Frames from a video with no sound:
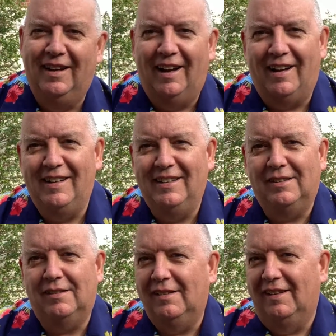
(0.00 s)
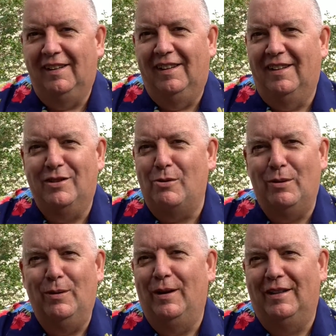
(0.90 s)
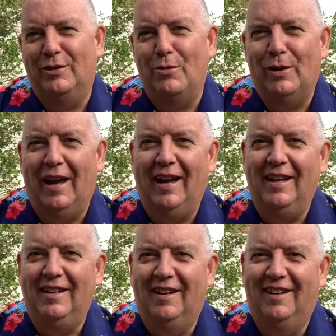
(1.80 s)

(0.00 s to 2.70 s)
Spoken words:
And it's okay.